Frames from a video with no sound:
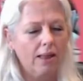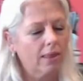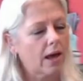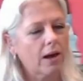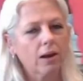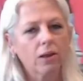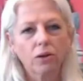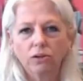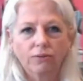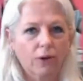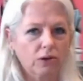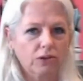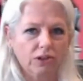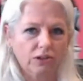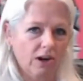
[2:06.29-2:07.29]
A lot of those
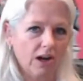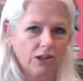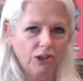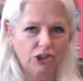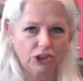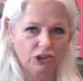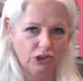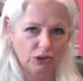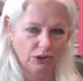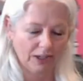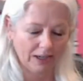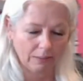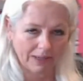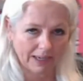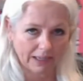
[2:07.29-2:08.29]
folks are not just doing
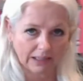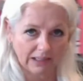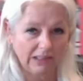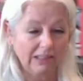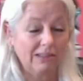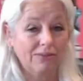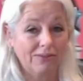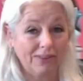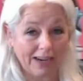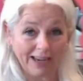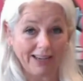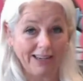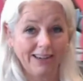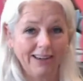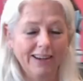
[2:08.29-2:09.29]
it because it's
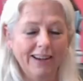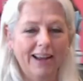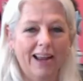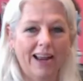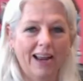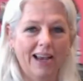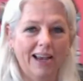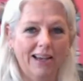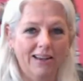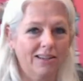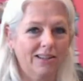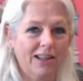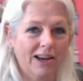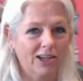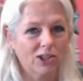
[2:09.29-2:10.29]
fun
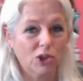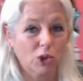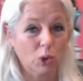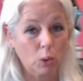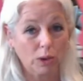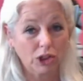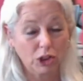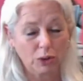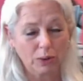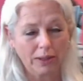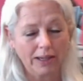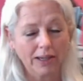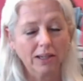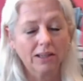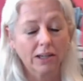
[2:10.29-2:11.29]
and they enjoy doing
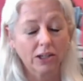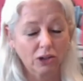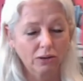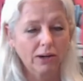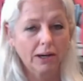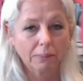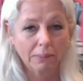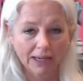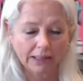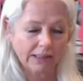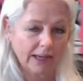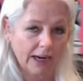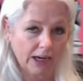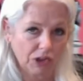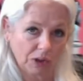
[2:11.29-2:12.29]
it. They do it because
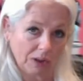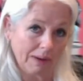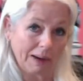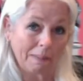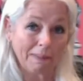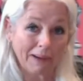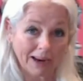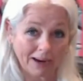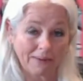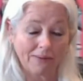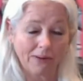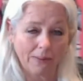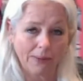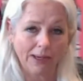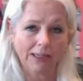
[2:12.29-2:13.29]
they actually make money
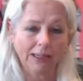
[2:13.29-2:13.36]
from it.